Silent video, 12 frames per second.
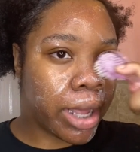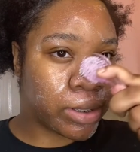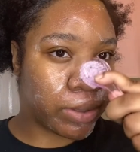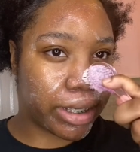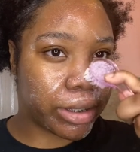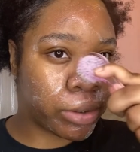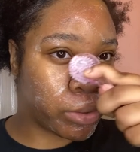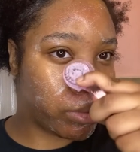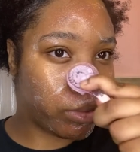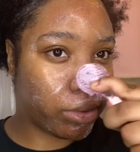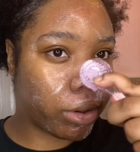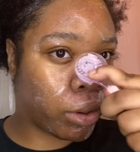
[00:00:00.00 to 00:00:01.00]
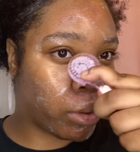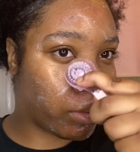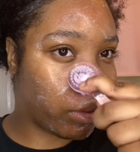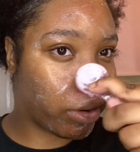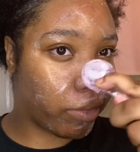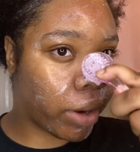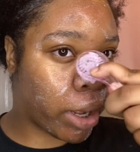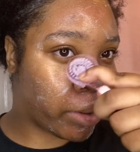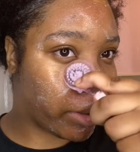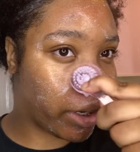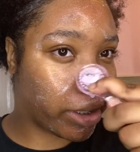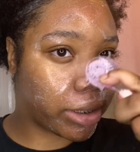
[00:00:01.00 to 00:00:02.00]
so I do go
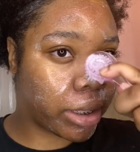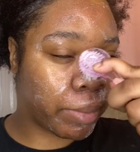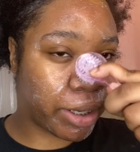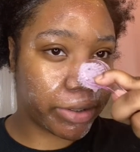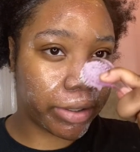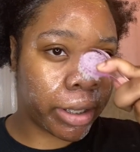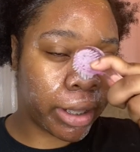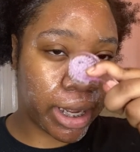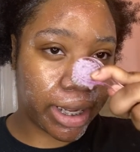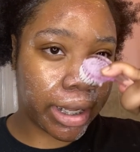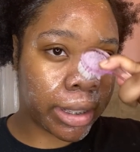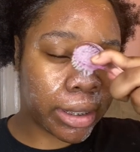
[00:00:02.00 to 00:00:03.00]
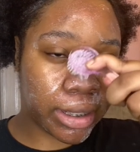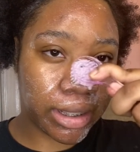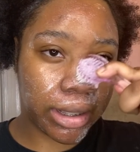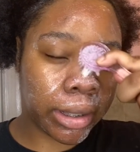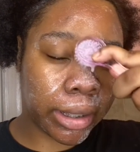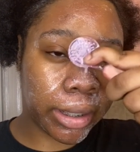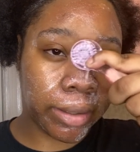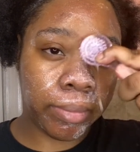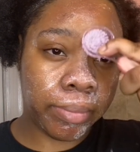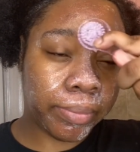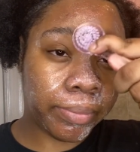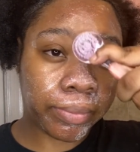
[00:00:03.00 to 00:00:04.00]
around there just to make sure that it's
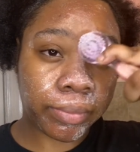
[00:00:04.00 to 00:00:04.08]
clean.